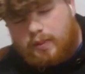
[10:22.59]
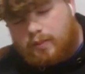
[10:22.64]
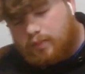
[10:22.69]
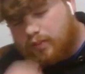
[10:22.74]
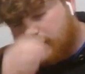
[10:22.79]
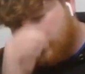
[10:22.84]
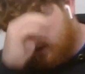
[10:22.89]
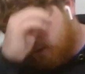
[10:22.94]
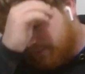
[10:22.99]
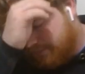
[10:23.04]

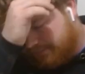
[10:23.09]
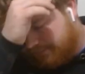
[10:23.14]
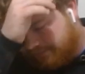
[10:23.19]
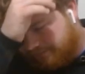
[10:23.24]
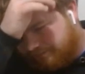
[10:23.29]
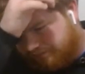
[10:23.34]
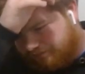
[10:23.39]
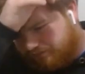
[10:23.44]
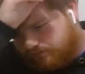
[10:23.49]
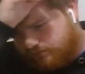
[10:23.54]
But
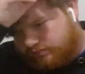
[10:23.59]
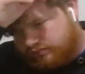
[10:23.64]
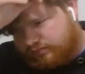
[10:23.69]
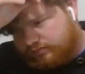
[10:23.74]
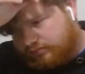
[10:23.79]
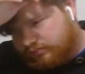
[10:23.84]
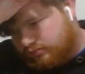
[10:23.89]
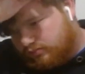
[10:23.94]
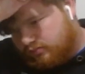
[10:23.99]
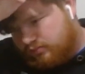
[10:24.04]

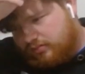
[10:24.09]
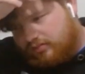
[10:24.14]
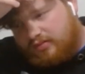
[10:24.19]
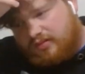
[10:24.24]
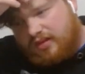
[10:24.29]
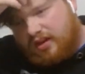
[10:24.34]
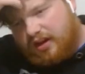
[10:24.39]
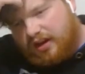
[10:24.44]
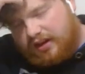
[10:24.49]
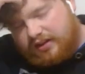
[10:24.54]

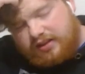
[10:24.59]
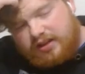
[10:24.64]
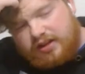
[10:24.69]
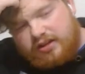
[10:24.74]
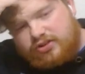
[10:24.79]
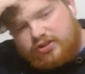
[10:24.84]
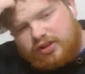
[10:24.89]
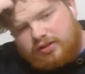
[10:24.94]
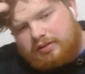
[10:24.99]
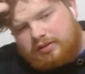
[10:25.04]
I
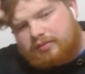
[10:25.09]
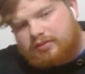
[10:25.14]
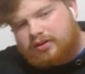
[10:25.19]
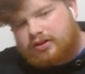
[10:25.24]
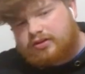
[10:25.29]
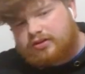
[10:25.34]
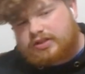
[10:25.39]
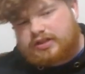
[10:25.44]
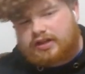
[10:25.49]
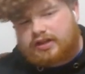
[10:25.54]
think JB
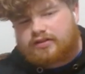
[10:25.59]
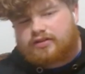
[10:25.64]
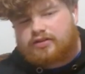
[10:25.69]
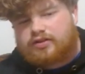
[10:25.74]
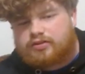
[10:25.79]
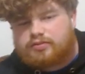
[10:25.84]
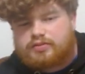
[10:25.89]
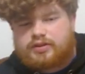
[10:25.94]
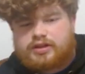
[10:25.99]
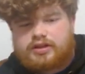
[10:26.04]
Bickerstaff
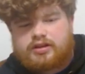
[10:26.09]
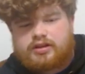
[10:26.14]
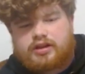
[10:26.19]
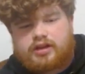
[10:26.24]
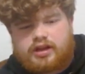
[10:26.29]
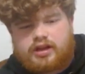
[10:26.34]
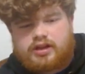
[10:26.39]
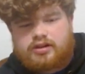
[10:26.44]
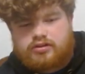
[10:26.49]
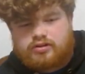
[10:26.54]
could be
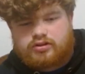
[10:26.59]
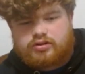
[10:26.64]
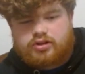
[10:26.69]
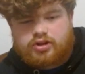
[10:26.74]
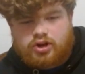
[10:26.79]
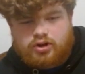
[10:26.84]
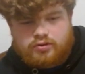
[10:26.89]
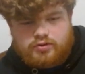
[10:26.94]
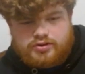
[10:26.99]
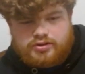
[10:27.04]
a good
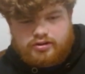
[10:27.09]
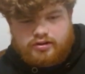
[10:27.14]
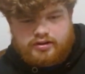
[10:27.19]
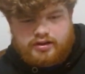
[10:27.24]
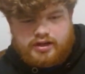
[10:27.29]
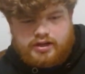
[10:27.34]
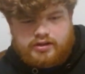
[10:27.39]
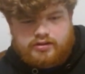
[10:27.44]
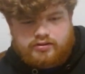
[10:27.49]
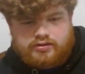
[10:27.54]
coach on
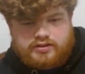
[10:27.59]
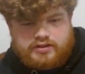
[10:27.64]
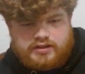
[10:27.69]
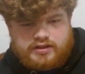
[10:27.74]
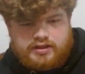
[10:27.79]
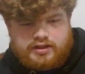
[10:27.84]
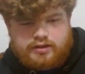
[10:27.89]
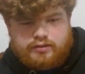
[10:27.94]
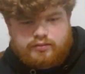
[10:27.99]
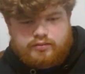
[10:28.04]
a good
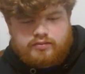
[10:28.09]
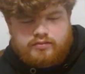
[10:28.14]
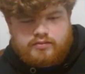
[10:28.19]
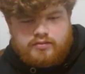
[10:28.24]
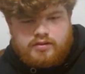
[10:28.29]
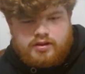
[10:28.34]
team.